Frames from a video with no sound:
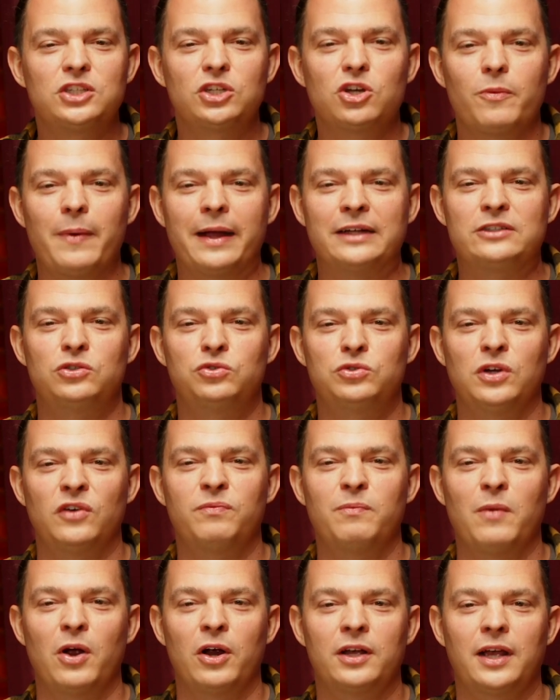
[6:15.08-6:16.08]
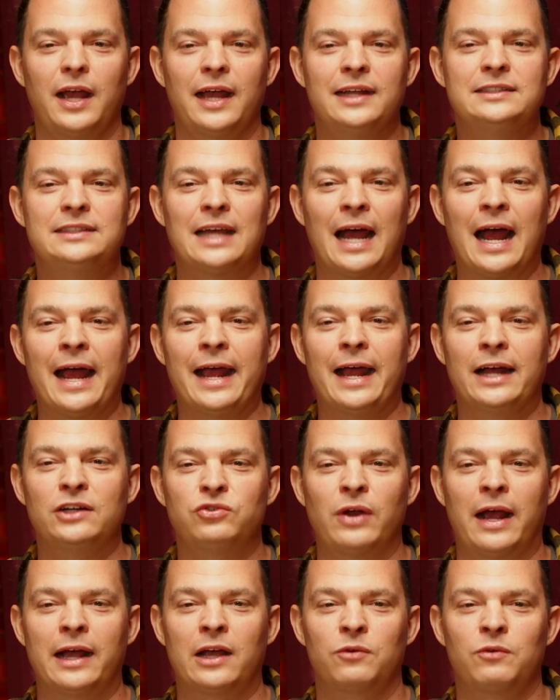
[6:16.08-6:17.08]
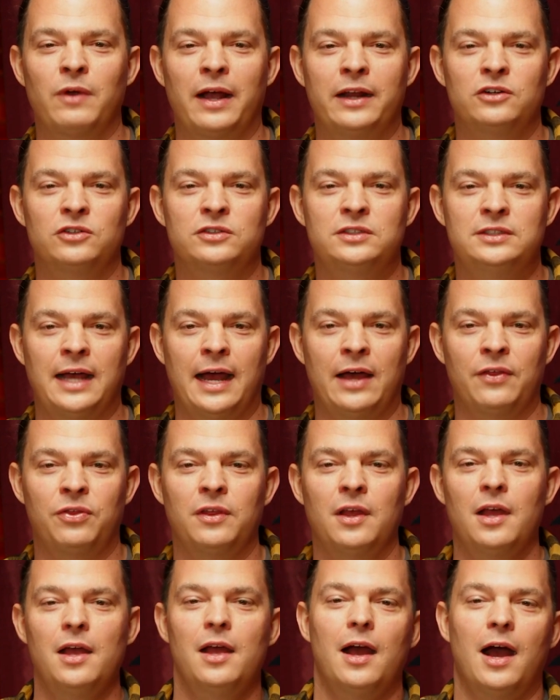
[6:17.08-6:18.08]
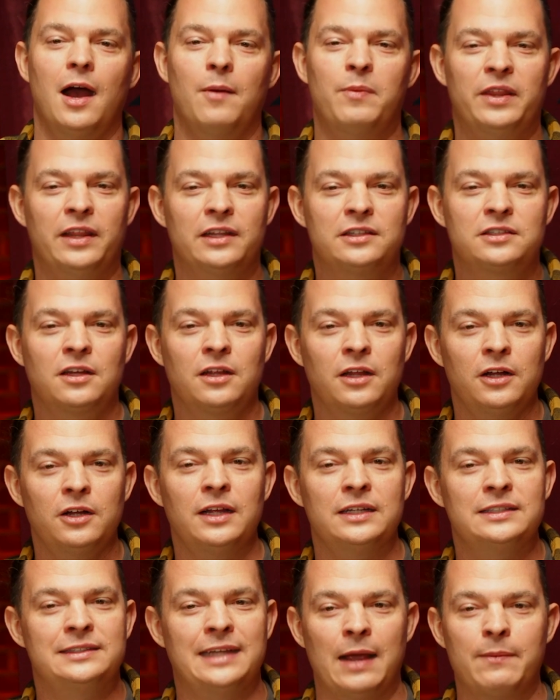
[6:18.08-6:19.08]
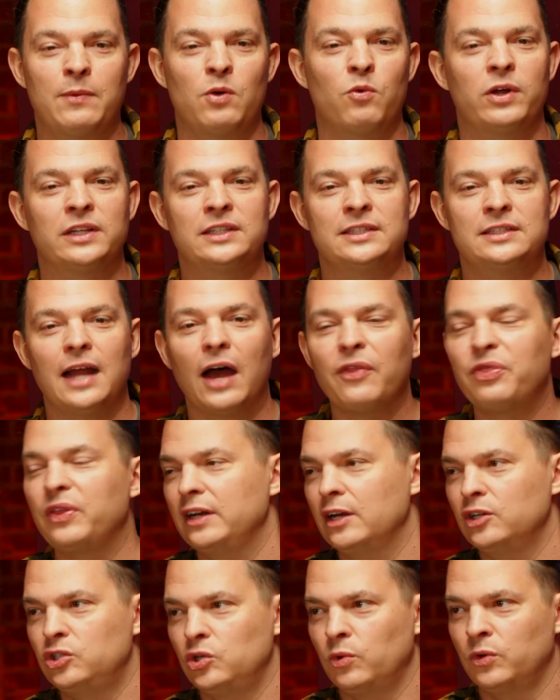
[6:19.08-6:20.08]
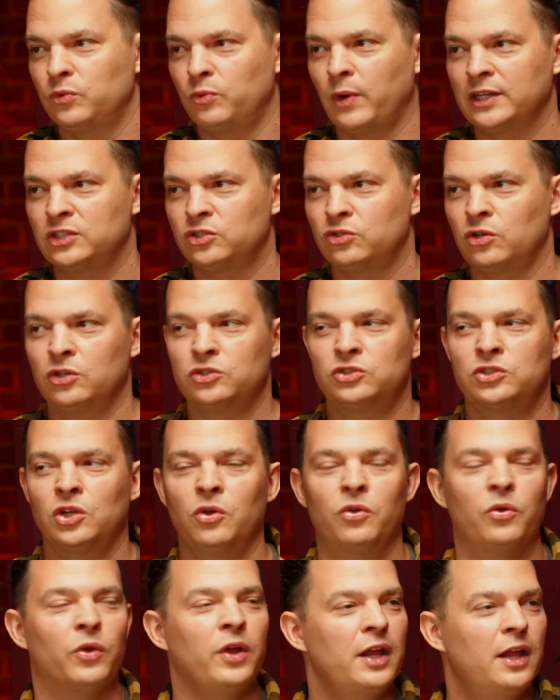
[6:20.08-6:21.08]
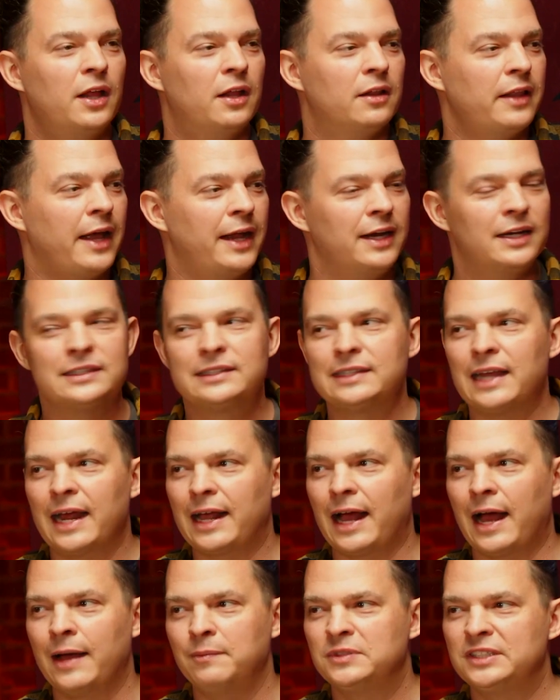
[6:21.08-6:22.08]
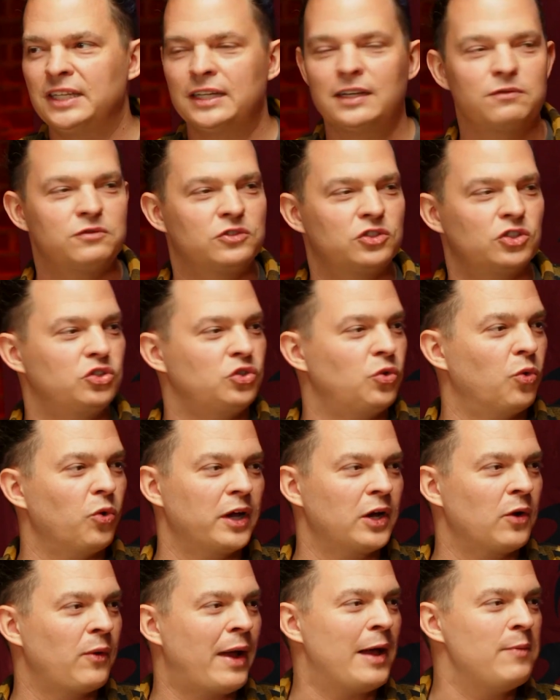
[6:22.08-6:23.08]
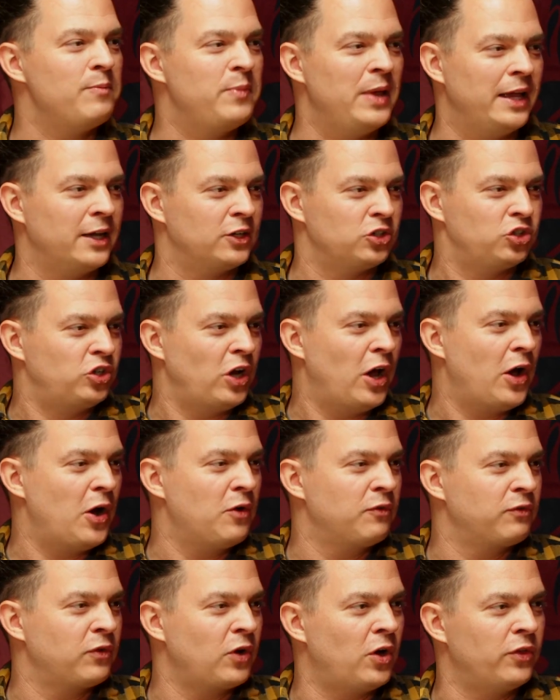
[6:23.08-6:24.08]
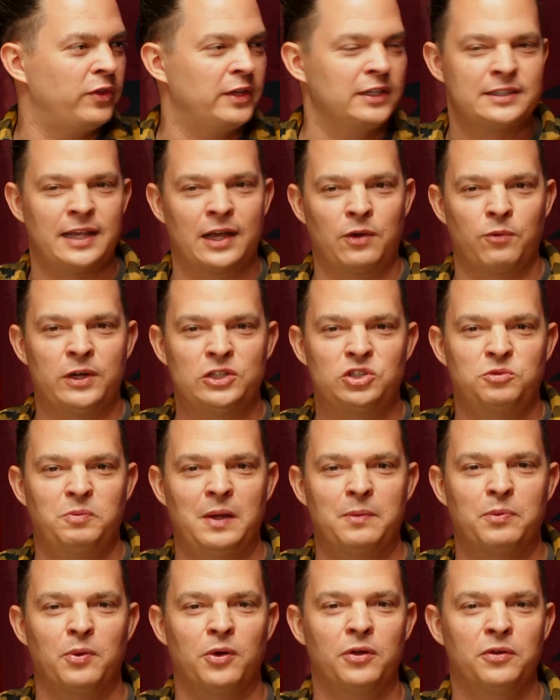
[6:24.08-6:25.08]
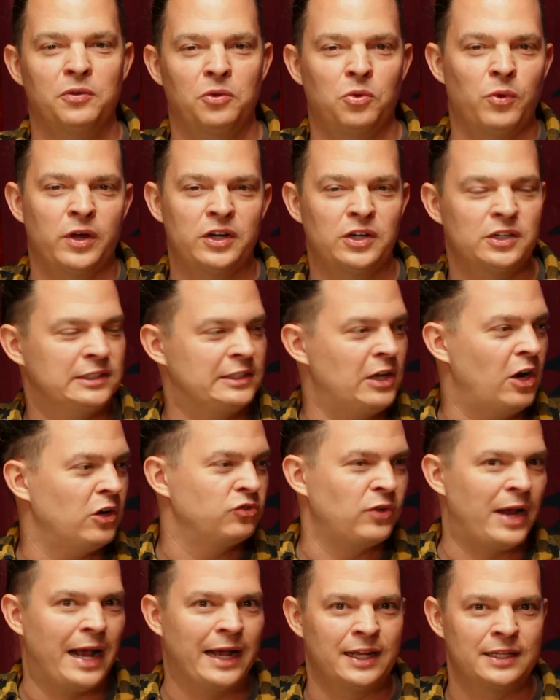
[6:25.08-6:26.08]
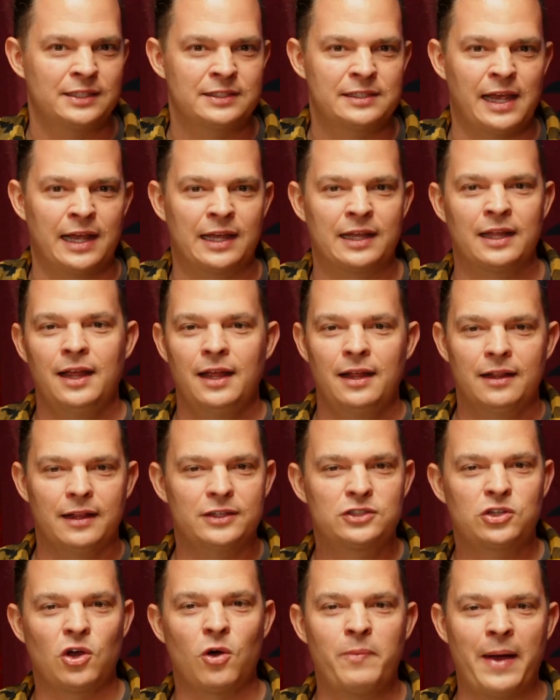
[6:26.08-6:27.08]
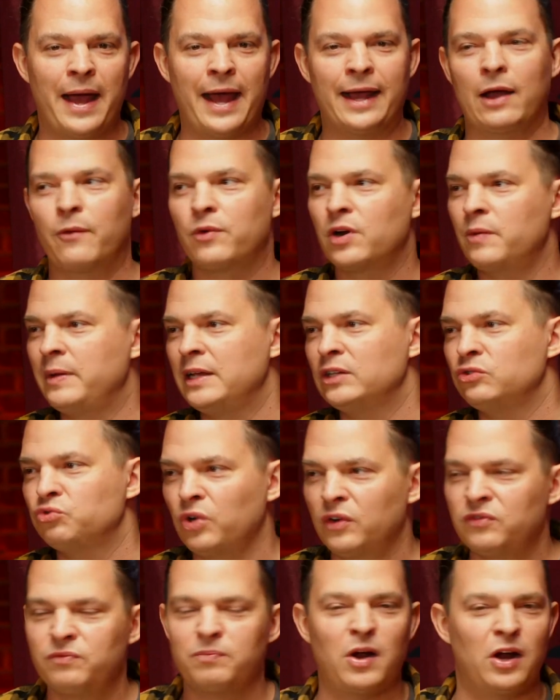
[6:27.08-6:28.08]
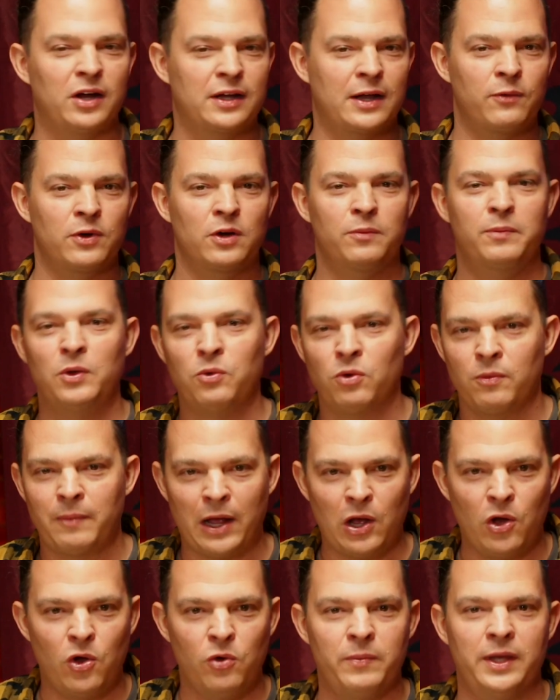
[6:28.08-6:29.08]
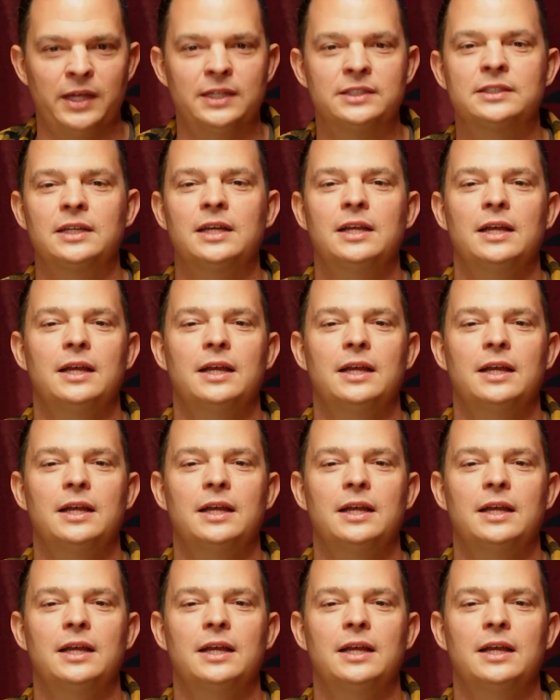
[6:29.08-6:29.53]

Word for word: to go back to Driftmark and die a Dragon Rider's death, uh, but it's clear that Daemon wants nothing to do with Westeros. So Laena's like, I'm sick of just touring around being a show for all mm-hmm. these like rich people who want to see our dragons. Like, mm. let's go back. I want to be in Driftmark. I want to be where my home is.